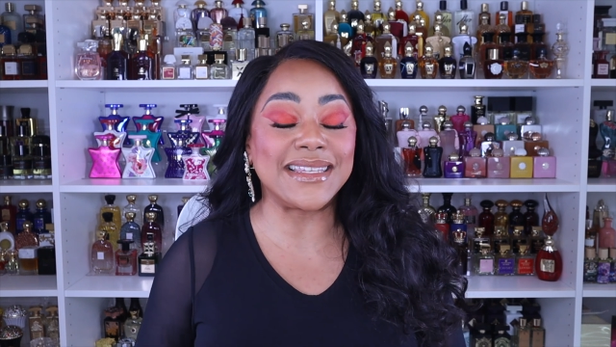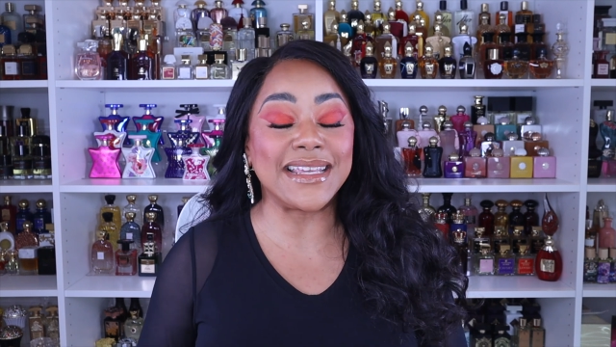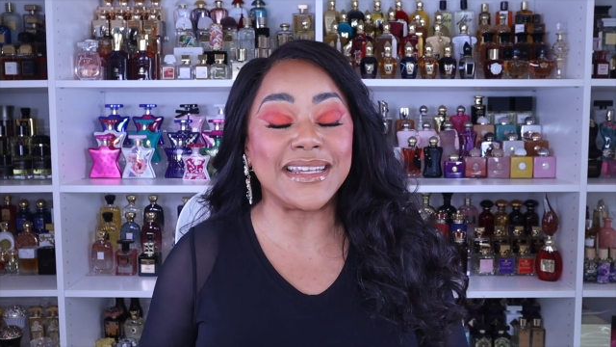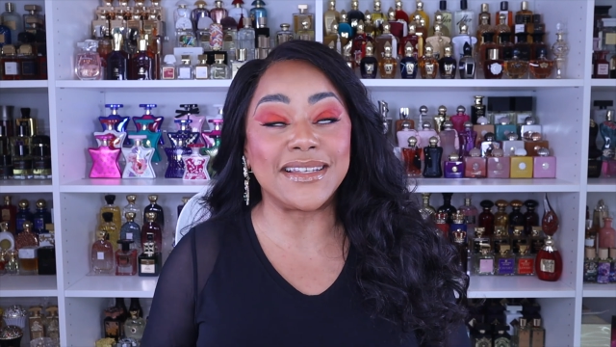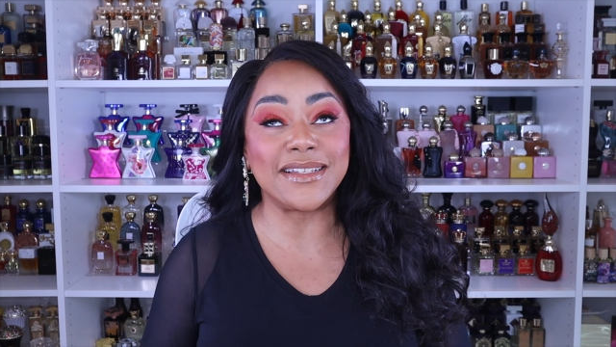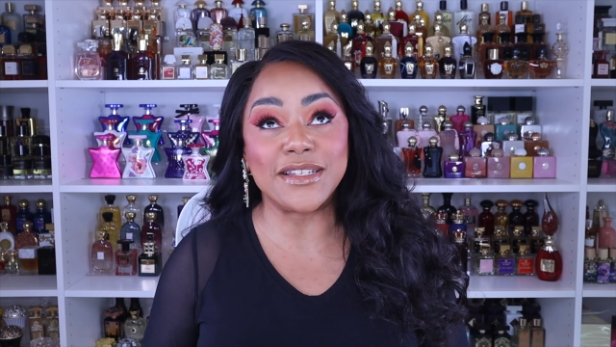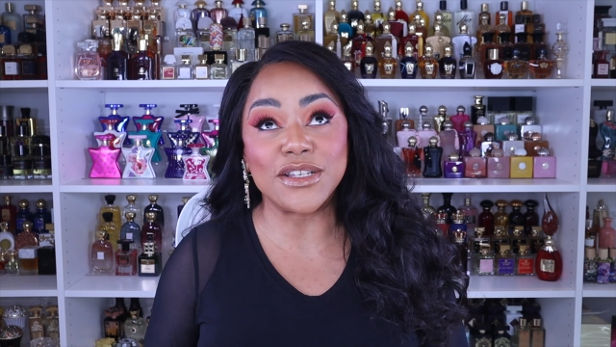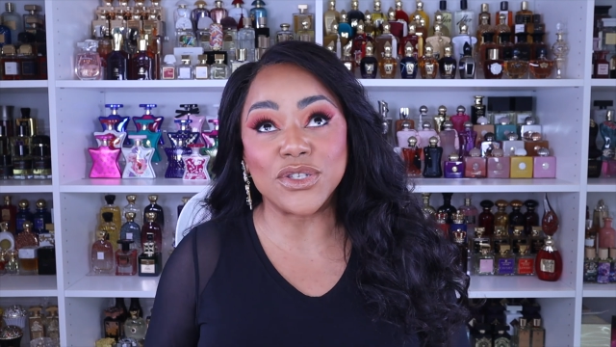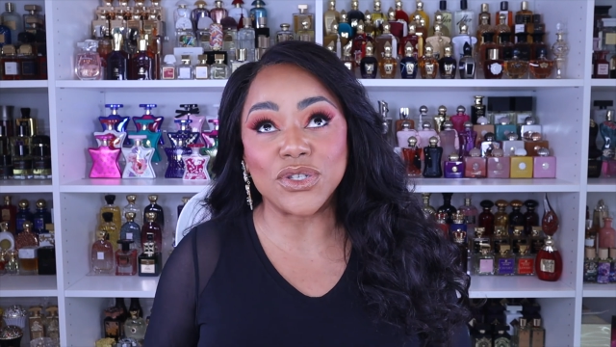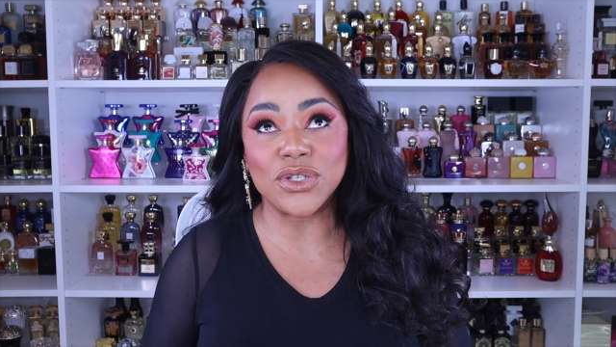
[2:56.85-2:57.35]
in
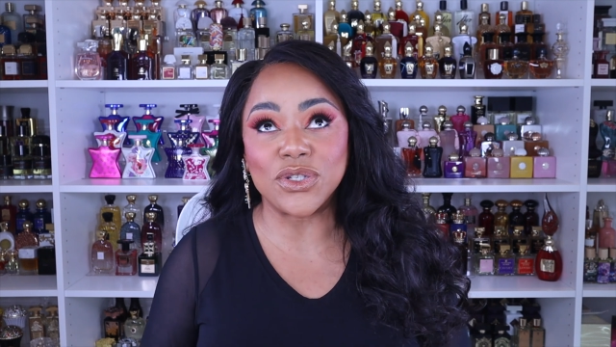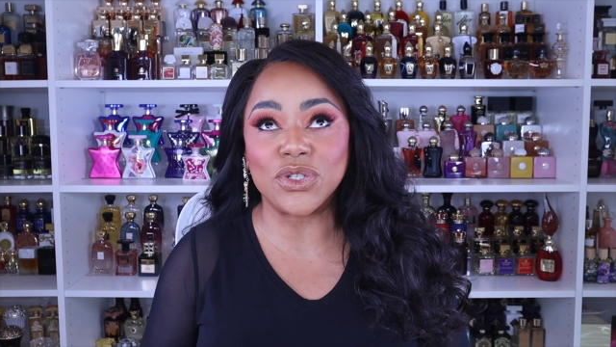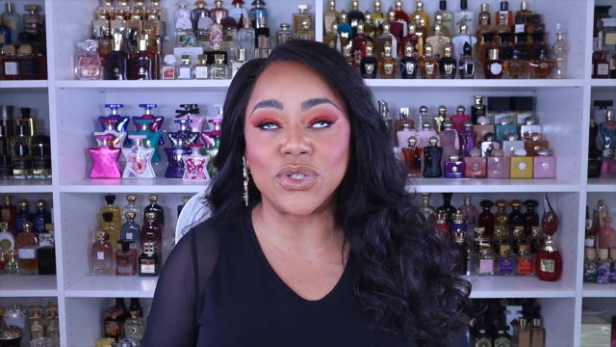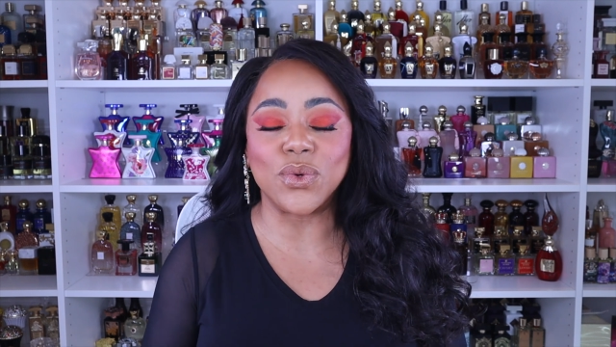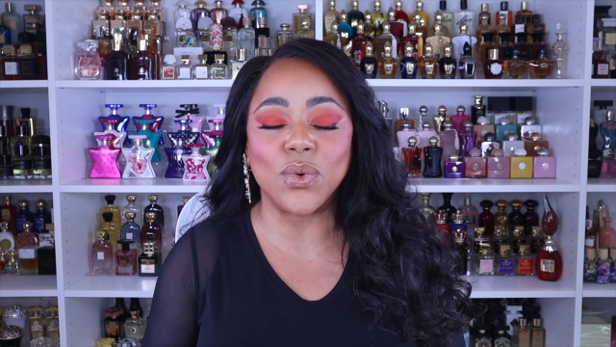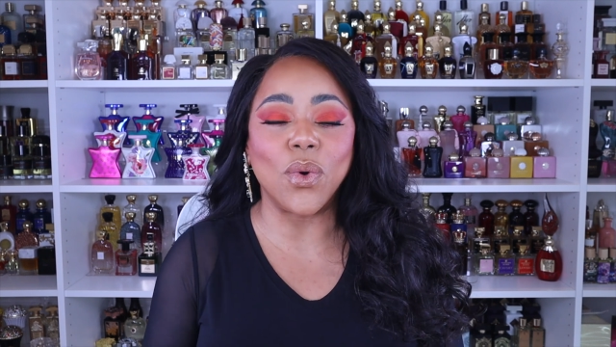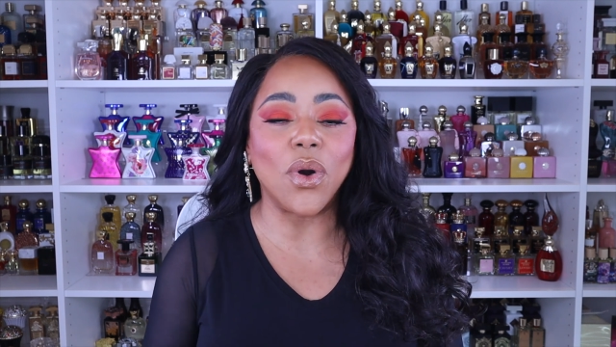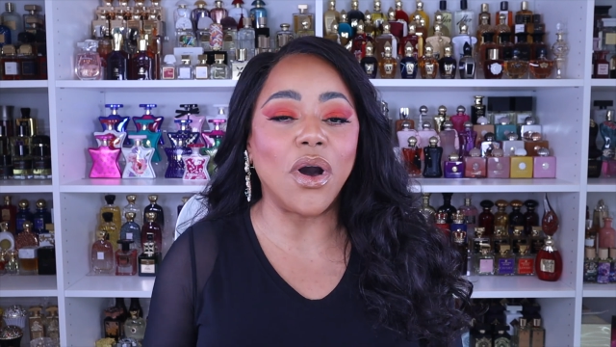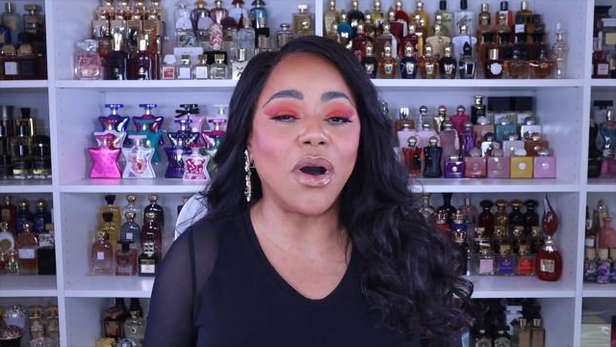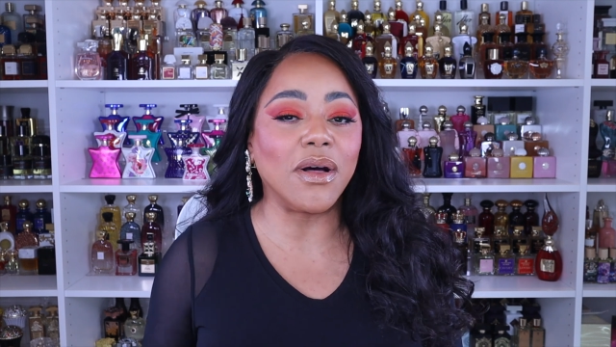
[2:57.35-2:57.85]
addition
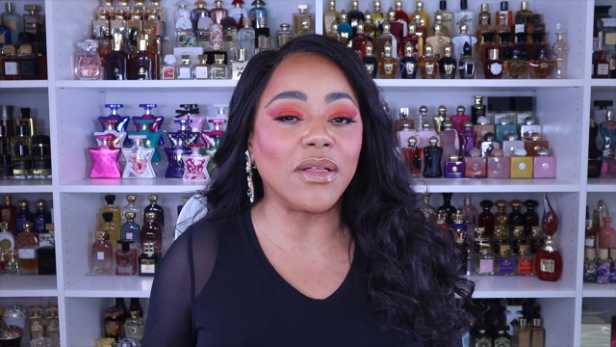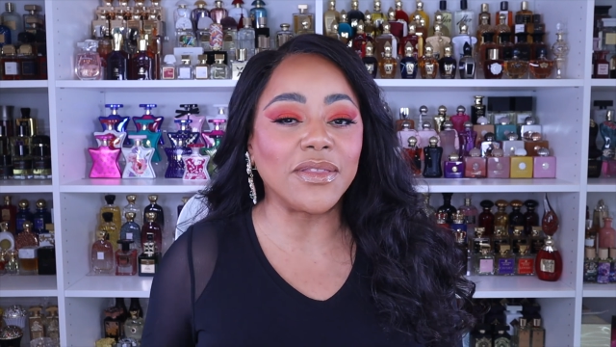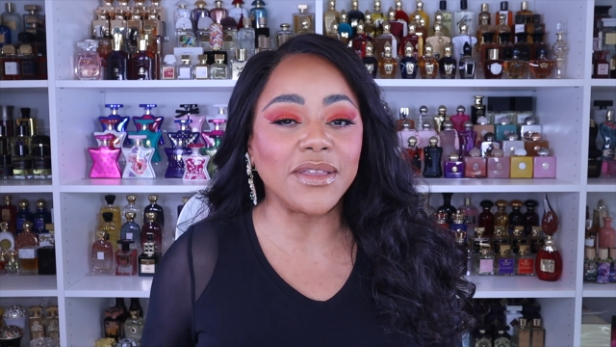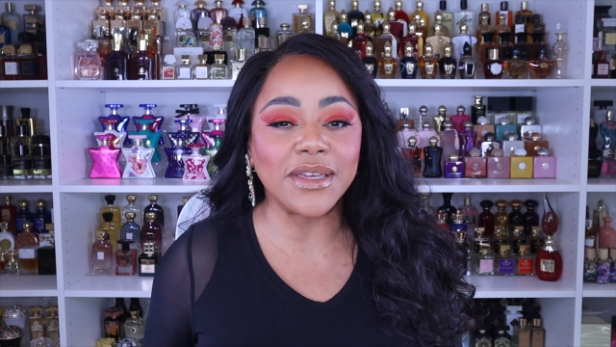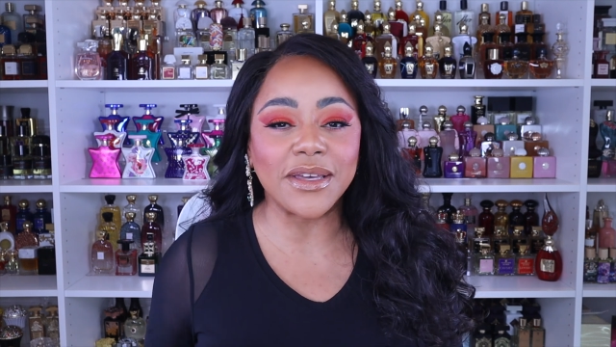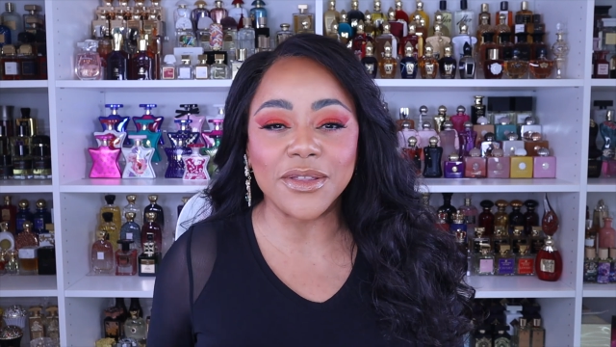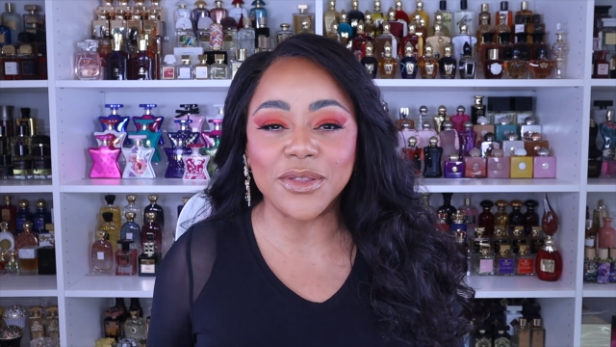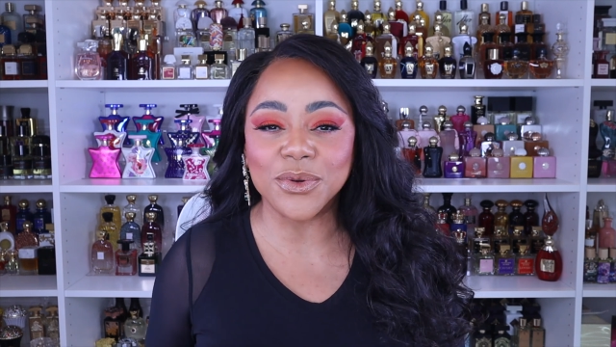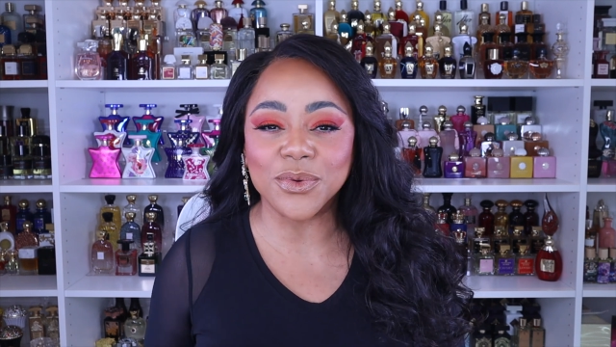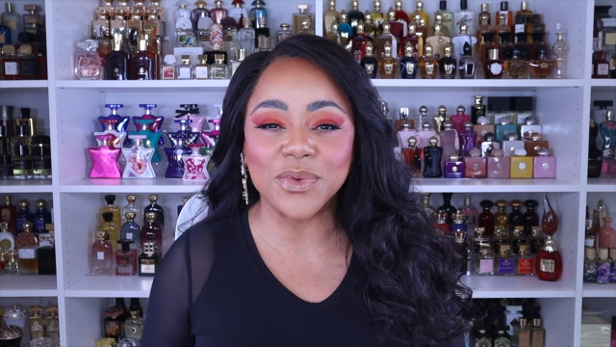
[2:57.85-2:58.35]
to all
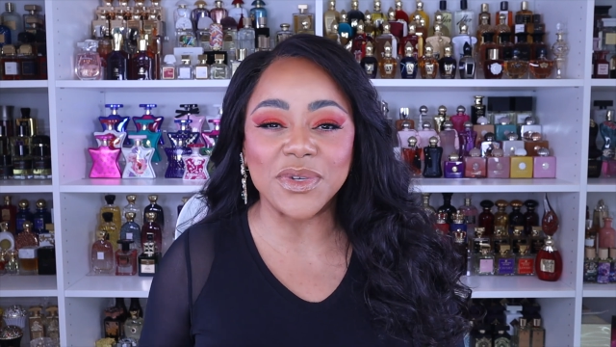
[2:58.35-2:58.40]
the other